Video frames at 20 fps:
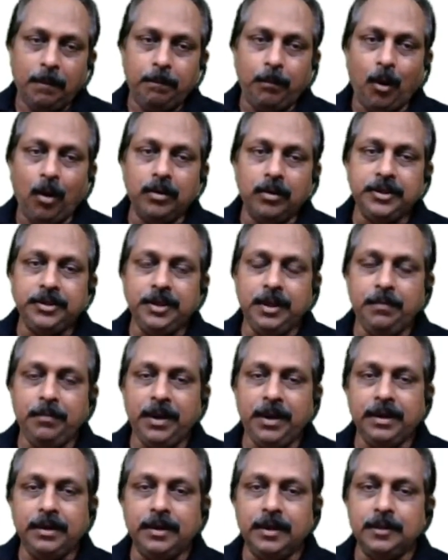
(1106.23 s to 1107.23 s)

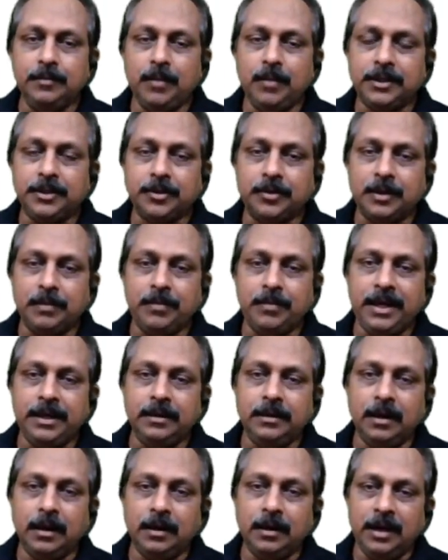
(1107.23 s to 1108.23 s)
Policymakers must
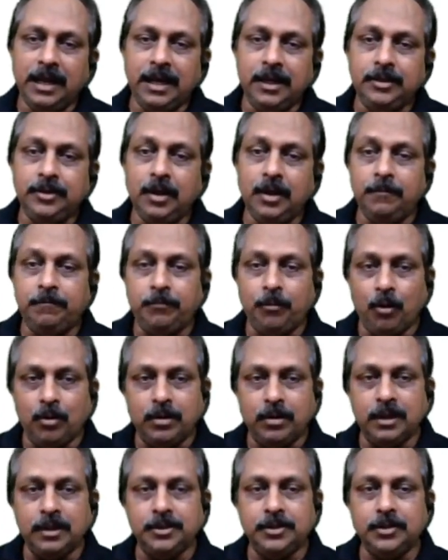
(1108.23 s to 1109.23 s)
remain laser
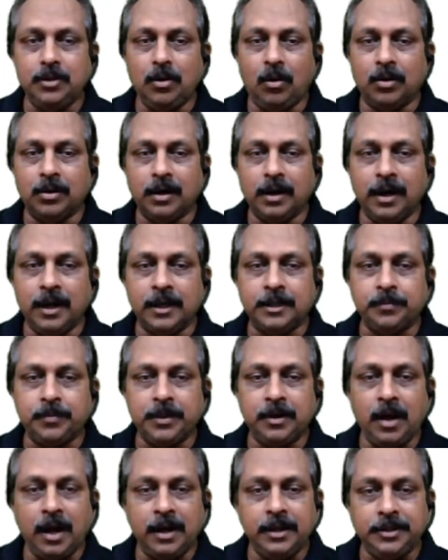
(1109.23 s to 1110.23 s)
focused on
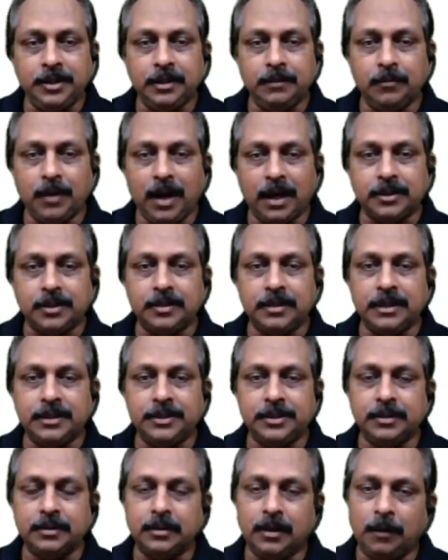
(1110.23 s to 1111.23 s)
expediting
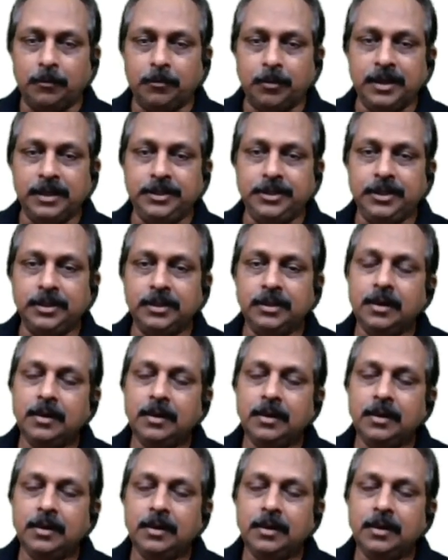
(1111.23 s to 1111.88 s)
vaccination coverage